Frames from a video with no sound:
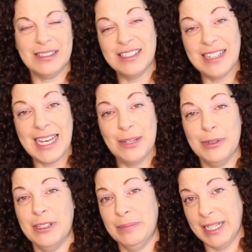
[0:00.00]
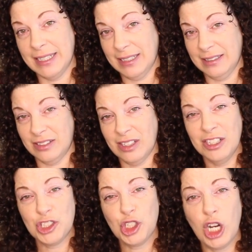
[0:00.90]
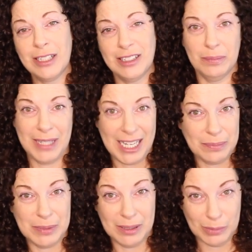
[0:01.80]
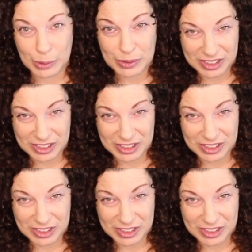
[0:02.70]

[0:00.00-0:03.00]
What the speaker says: and today we are making this chocolate black bean mousse.